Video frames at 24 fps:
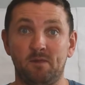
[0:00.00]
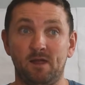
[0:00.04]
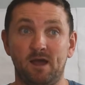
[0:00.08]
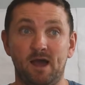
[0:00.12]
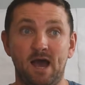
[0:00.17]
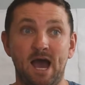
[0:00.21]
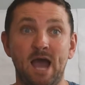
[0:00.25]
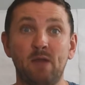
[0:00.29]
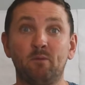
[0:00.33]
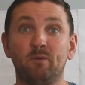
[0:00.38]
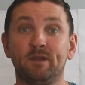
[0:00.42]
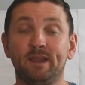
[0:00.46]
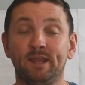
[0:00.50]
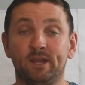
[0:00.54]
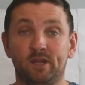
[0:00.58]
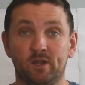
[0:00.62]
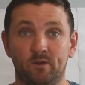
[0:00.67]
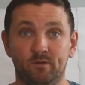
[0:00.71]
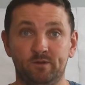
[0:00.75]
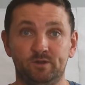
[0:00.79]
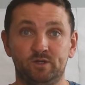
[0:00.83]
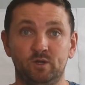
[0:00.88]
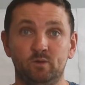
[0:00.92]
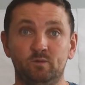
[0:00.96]
I would
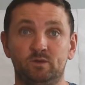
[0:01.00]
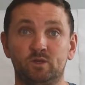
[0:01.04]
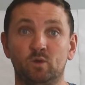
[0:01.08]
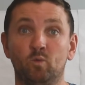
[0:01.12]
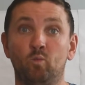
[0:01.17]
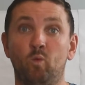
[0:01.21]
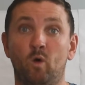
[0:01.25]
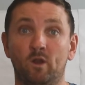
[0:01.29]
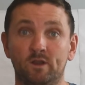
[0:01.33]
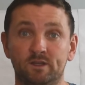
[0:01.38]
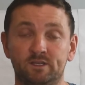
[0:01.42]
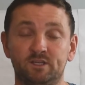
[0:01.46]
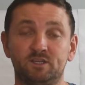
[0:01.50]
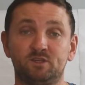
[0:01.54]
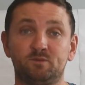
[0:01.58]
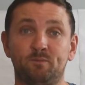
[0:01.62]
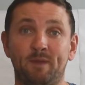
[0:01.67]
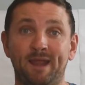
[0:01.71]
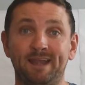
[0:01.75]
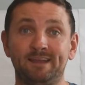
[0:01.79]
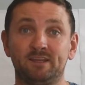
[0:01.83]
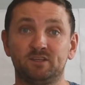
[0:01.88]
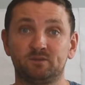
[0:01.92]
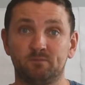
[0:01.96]
encourage you to want to
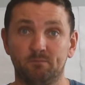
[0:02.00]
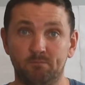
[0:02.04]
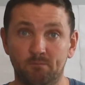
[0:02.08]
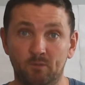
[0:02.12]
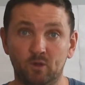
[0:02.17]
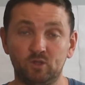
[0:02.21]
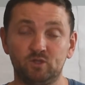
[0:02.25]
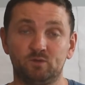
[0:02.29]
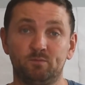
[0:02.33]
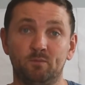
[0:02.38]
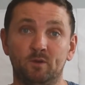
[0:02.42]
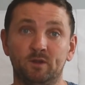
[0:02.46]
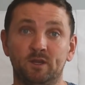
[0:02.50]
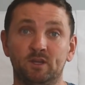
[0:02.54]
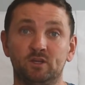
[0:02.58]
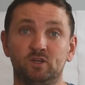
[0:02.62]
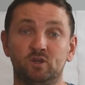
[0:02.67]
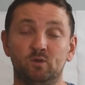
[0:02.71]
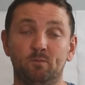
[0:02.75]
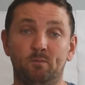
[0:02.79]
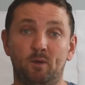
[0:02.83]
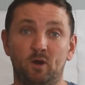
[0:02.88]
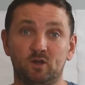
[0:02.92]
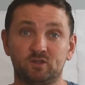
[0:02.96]
spend as much money as
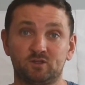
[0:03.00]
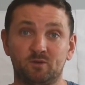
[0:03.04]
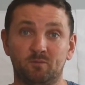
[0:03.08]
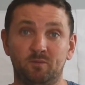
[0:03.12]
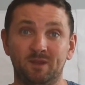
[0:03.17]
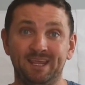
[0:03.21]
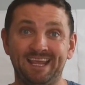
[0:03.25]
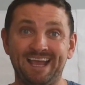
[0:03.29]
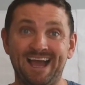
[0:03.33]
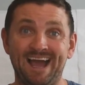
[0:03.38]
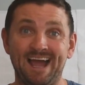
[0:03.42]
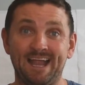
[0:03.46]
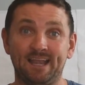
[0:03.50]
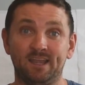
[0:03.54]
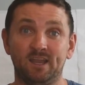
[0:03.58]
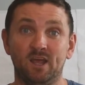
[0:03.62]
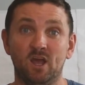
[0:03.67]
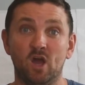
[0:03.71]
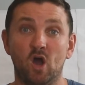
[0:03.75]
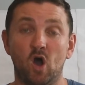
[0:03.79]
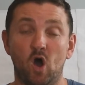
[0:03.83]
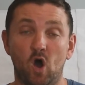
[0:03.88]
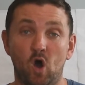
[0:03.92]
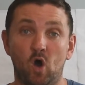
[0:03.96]
you possibly can
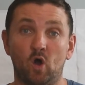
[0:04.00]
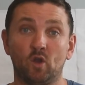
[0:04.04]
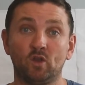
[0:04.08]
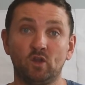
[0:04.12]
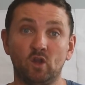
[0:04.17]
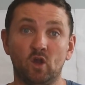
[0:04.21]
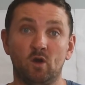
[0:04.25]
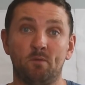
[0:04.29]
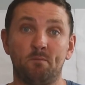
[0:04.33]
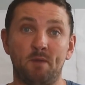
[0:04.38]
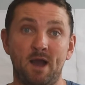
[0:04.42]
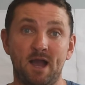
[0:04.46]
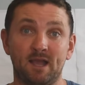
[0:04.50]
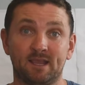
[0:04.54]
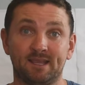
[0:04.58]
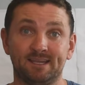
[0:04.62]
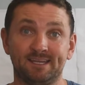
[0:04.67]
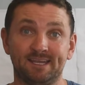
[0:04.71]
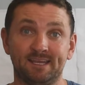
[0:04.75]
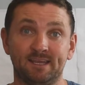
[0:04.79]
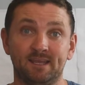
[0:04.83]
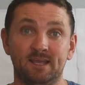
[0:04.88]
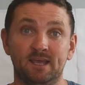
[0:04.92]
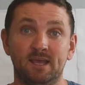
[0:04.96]
on your
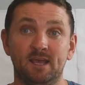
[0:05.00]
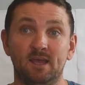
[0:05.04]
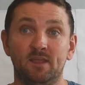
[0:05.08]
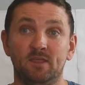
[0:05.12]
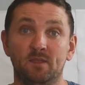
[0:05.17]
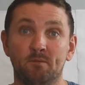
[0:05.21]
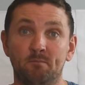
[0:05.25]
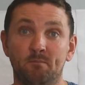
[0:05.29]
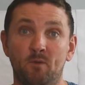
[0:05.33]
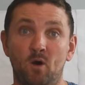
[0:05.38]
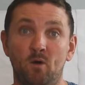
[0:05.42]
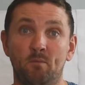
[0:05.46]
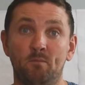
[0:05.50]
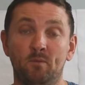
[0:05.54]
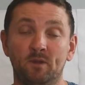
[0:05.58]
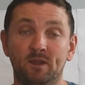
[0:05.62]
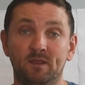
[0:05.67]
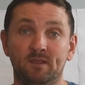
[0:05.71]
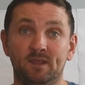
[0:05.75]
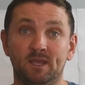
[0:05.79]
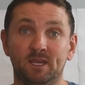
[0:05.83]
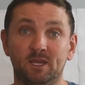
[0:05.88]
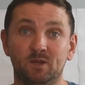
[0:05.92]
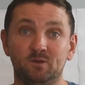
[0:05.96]
marketing. The more
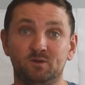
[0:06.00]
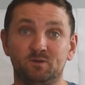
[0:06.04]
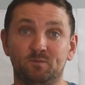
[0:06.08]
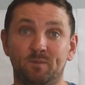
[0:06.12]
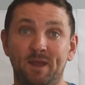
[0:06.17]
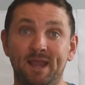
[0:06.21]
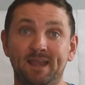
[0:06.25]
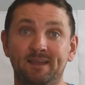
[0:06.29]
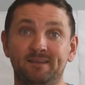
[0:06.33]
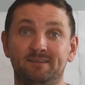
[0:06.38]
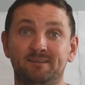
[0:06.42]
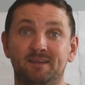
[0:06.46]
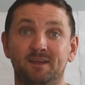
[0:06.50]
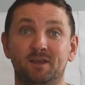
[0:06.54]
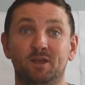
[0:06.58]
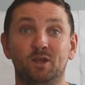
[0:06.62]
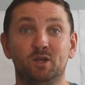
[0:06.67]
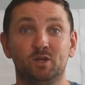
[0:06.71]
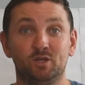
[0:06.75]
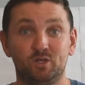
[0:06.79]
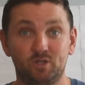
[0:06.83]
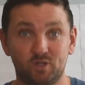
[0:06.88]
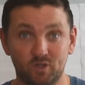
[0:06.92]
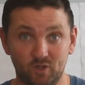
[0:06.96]
money that you spend
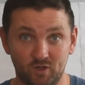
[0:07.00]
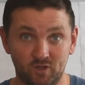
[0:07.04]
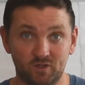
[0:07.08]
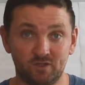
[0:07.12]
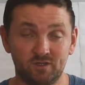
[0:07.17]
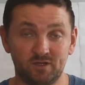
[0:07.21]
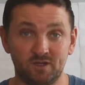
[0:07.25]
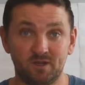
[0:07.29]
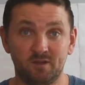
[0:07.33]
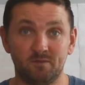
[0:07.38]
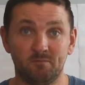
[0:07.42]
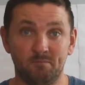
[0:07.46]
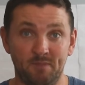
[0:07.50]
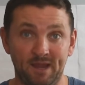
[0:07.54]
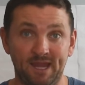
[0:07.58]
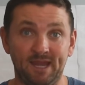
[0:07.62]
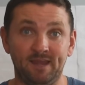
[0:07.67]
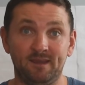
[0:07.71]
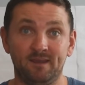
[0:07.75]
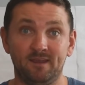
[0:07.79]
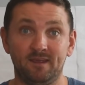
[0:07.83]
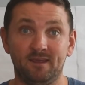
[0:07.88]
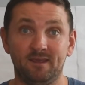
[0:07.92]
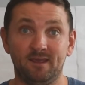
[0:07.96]
should
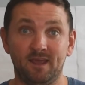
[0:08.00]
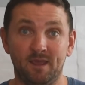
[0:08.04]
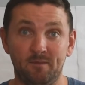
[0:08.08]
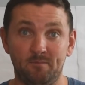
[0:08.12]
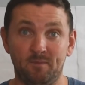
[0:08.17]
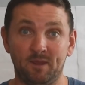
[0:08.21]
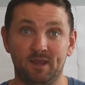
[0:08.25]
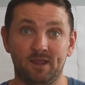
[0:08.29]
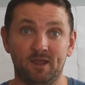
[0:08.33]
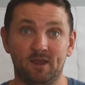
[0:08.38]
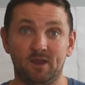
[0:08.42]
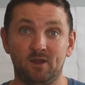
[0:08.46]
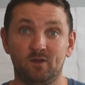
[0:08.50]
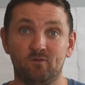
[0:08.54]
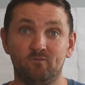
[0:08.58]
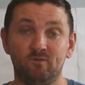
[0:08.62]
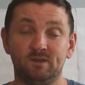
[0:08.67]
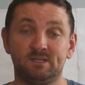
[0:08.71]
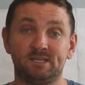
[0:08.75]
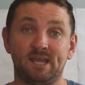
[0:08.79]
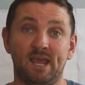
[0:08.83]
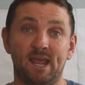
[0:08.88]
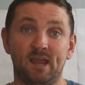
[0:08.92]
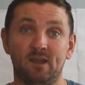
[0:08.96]
mean a bigger
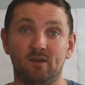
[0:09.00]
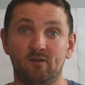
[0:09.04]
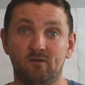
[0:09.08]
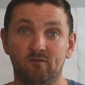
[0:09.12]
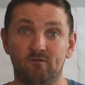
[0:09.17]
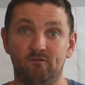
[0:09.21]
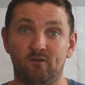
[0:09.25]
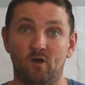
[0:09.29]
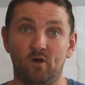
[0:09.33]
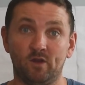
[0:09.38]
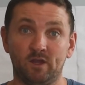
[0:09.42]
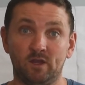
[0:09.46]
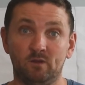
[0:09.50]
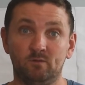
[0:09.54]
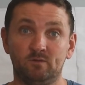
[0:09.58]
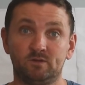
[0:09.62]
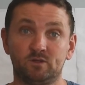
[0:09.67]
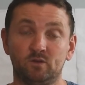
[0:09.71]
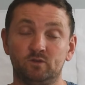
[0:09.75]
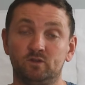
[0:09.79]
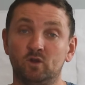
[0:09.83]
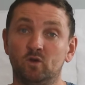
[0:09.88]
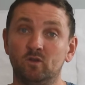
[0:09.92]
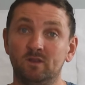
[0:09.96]
return for you.
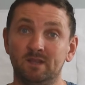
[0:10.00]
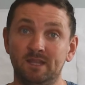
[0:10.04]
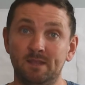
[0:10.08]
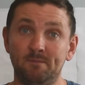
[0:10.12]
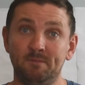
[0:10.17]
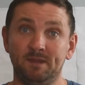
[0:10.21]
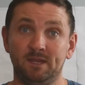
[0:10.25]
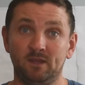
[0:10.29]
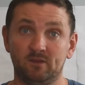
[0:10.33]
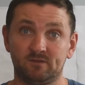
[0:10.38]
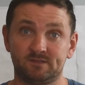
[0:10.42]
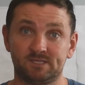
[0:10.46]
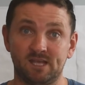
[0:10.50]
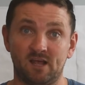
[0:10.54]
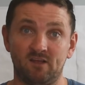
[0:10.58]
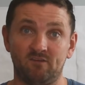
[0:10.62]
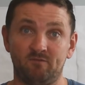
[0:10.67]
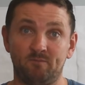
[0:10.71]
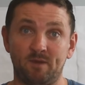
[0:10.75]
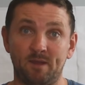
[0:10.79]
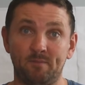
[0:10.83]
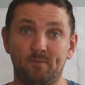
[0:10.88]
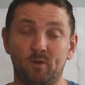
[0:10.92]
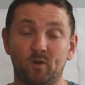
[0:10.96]
So don't limit
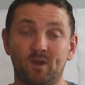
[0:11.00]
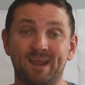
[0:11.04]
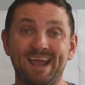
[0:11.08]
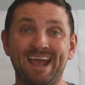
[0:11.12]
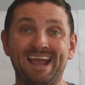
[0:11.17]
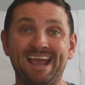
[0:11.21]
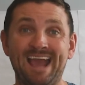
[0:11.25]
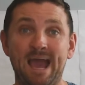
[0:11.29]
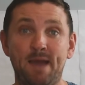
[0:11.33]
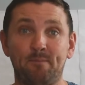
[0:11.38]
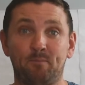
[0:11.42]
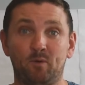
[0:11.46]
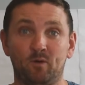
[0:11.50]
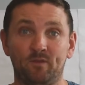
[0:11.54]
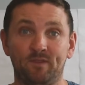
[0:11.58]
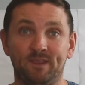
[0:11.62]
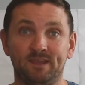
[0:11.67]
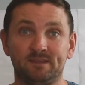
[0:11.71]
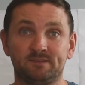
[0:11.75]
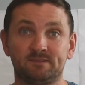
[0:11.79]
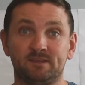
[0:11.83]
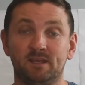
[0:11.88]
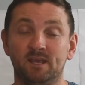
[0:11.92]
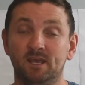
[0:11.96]
yourself by putting a cap on
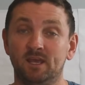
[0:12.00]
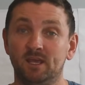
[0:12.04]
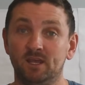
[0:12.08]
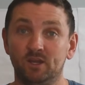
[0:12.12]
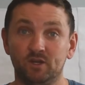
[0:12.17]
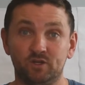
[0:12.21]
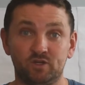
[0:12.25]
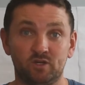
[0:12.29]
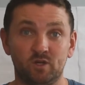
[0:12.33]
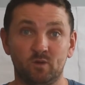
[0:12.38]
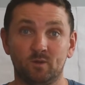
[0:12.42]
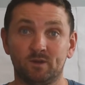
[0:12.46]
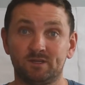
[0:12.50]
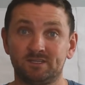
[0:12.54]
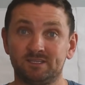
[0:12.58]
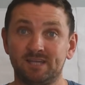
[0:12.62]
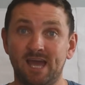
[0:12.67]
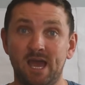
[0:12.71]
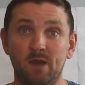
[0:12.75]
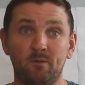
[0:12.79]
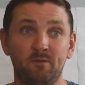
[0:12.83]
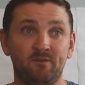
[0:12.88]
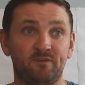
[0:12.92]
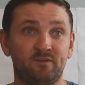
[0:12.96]
this. Sure,
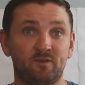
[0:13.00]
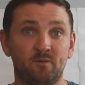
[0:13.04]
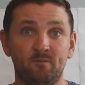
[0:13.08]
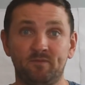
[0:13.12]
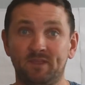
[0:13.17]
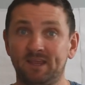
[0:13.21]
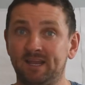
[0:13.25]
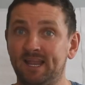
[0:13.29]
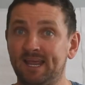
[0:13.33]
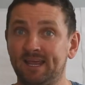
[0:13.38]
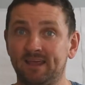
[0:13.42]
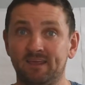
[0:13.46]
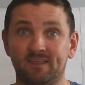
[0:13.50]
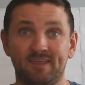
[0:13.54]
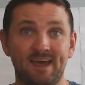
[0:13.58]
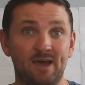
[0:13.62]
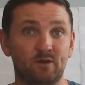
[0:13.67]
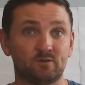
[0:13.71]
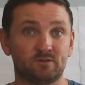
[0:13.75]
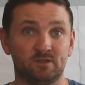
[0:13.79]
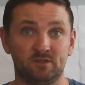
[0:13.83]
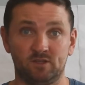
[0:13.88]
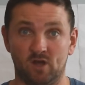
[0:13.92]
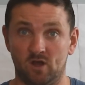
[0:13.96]
start with something like
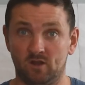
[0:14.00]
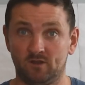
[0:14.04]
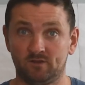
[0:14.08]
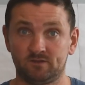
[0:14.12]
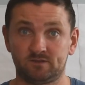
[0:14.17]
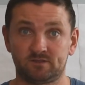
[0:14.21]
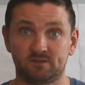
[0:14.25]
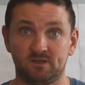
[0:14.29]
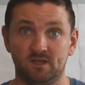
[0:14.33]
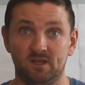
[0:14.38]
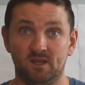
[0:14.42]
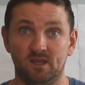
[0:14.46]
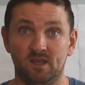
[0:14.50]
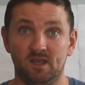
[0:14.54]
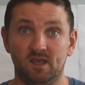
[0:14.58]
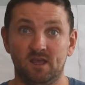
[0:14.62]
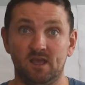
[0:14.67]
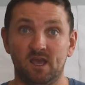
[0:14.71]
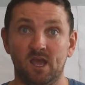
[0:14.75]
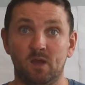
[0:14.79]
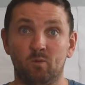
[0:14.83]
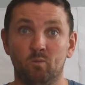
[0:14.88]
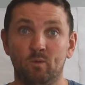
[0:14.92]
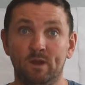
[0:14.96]
$1,000
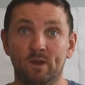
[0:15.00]
and